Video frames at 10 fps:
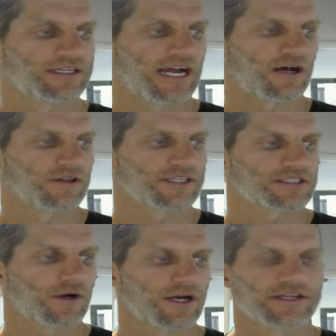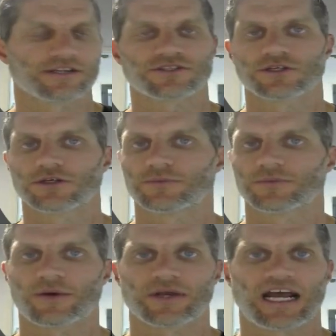Now let's go ahead and assume
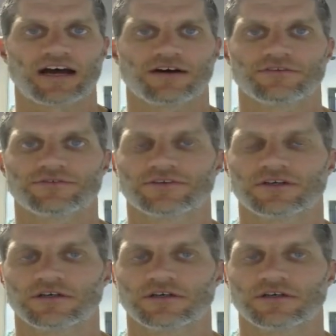that we have